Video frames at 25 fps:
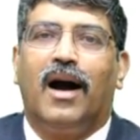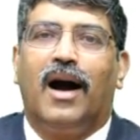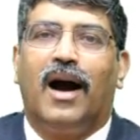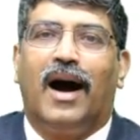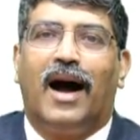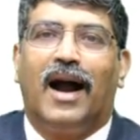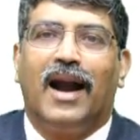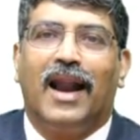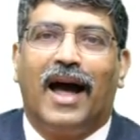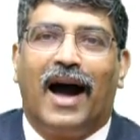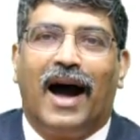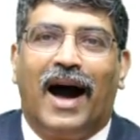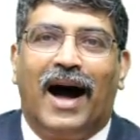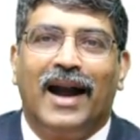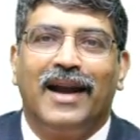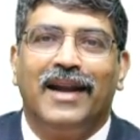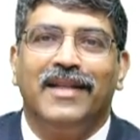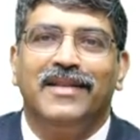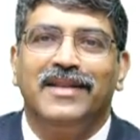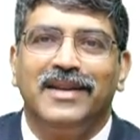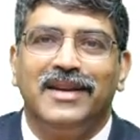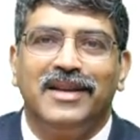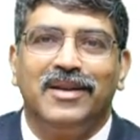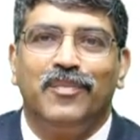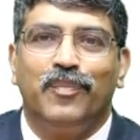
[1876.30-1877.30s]
And
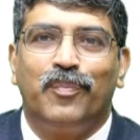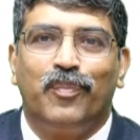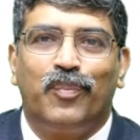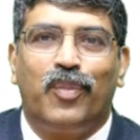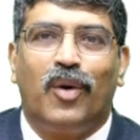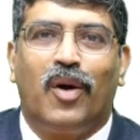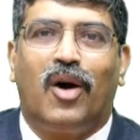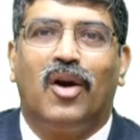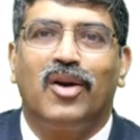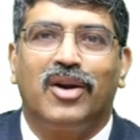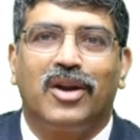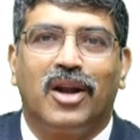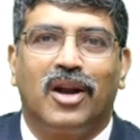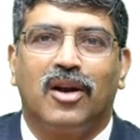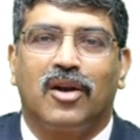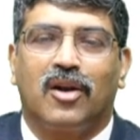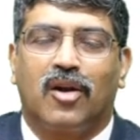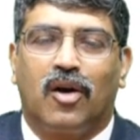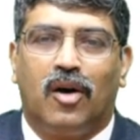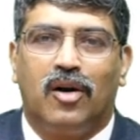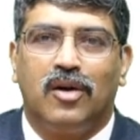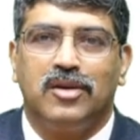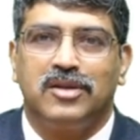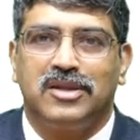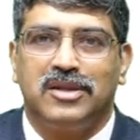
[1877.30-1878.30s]
another important
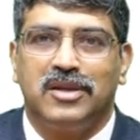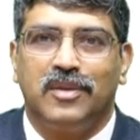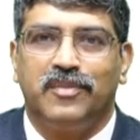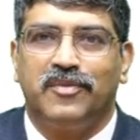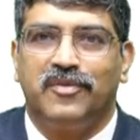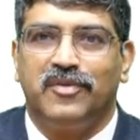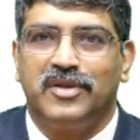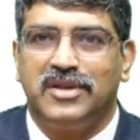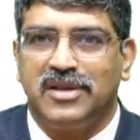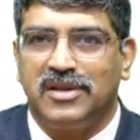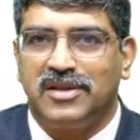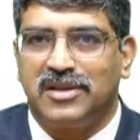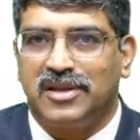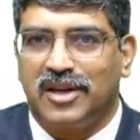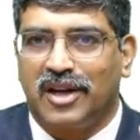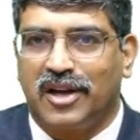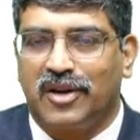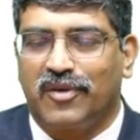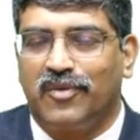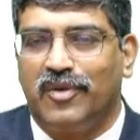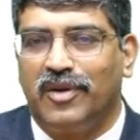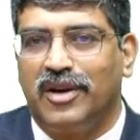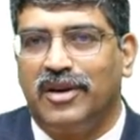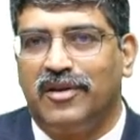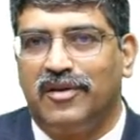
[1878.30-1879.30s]
concept which is
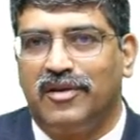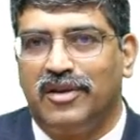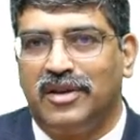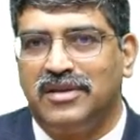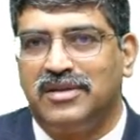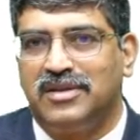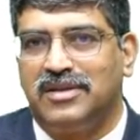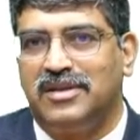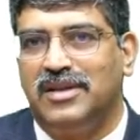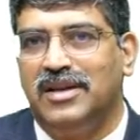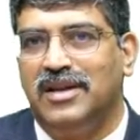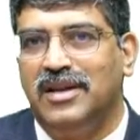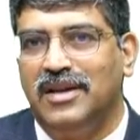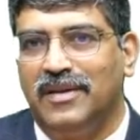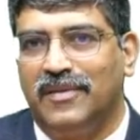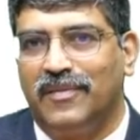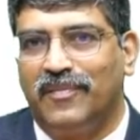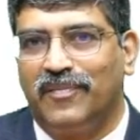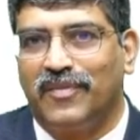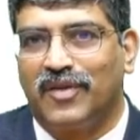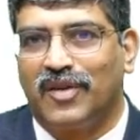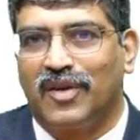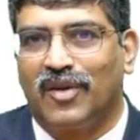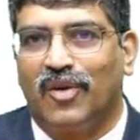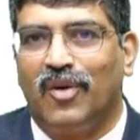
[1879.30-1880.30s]
required is the
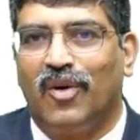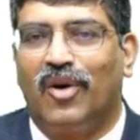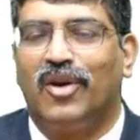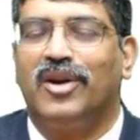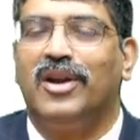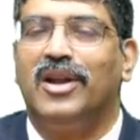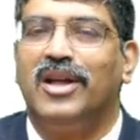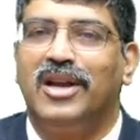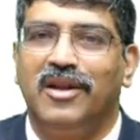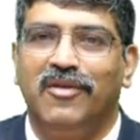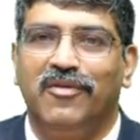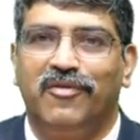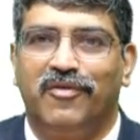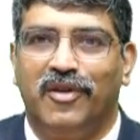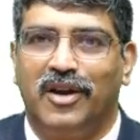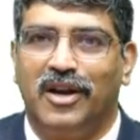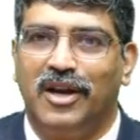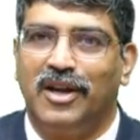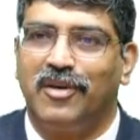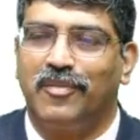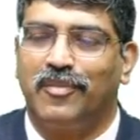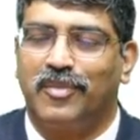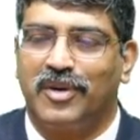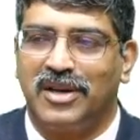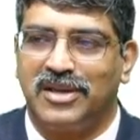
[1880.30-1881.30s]
coronary
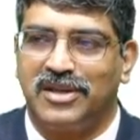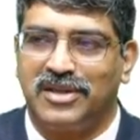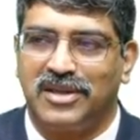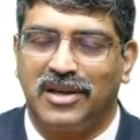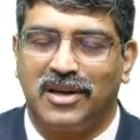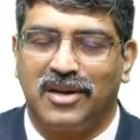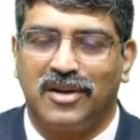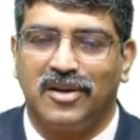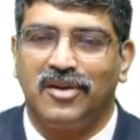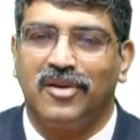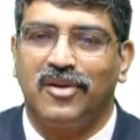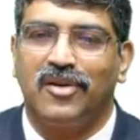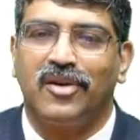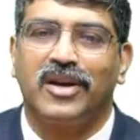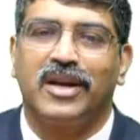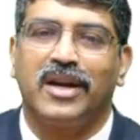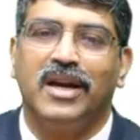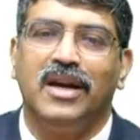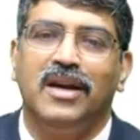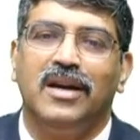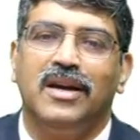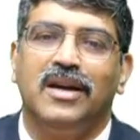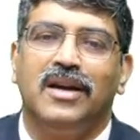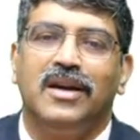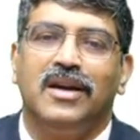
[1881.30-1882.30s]
filling pressure.
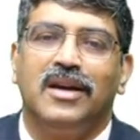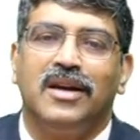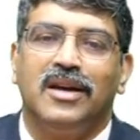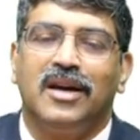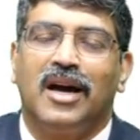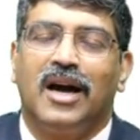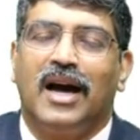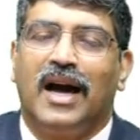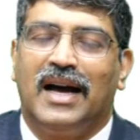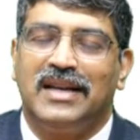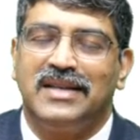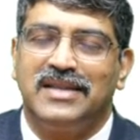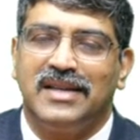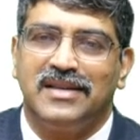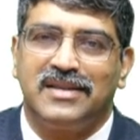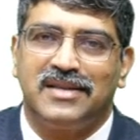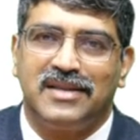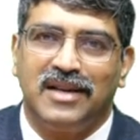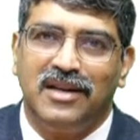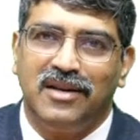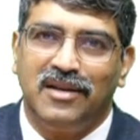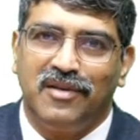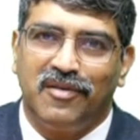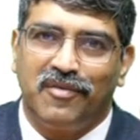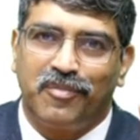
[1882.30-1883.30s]
Okay, as I
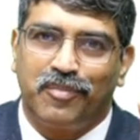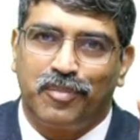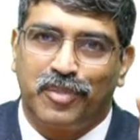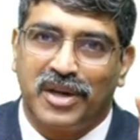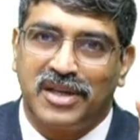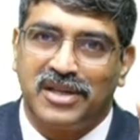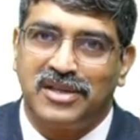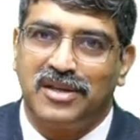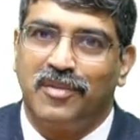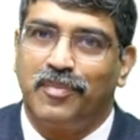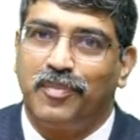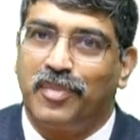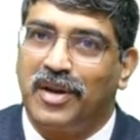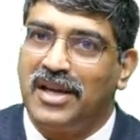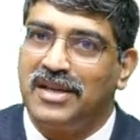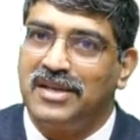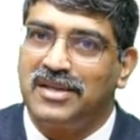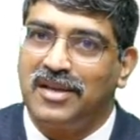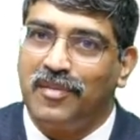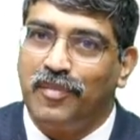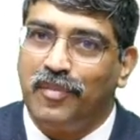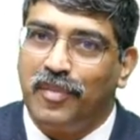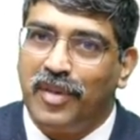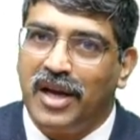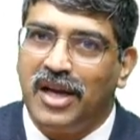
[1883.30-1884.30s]
said, pressure plays
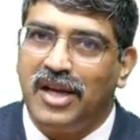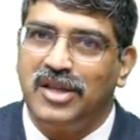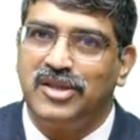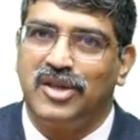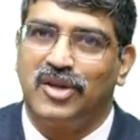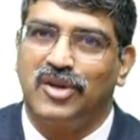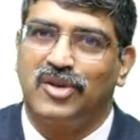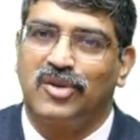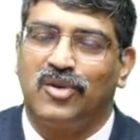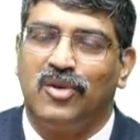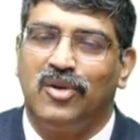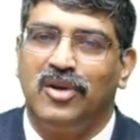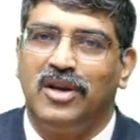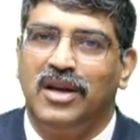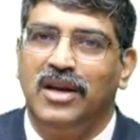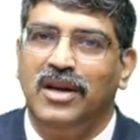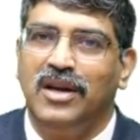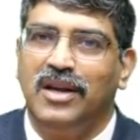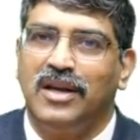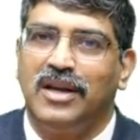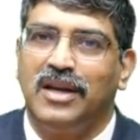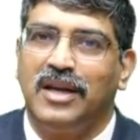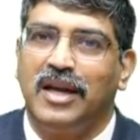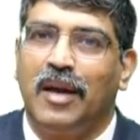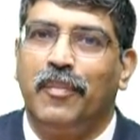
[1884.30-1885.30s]
a major role
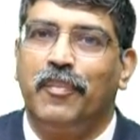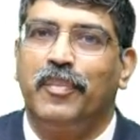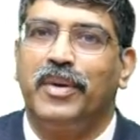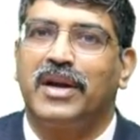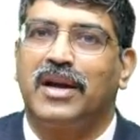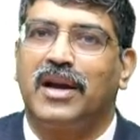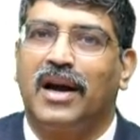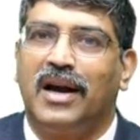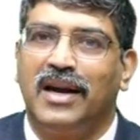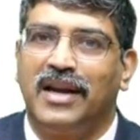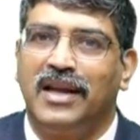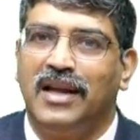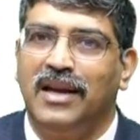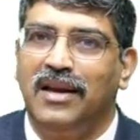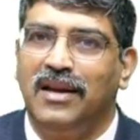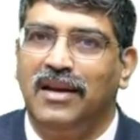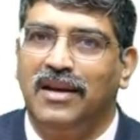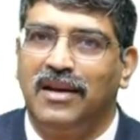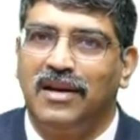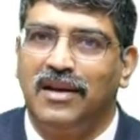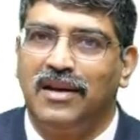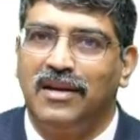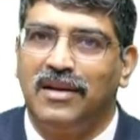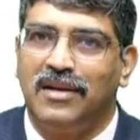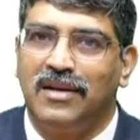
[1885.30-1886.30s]
in epicardial
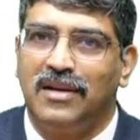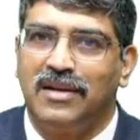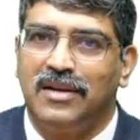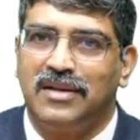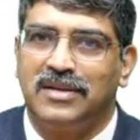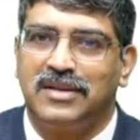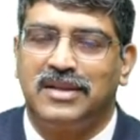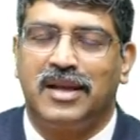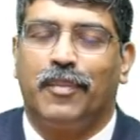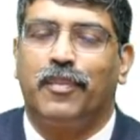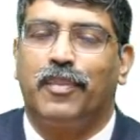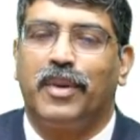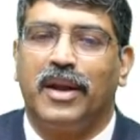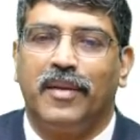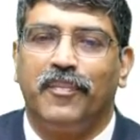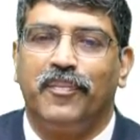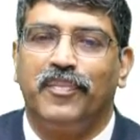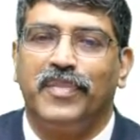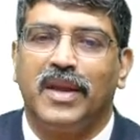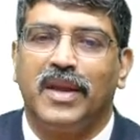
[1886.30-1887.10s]
supply.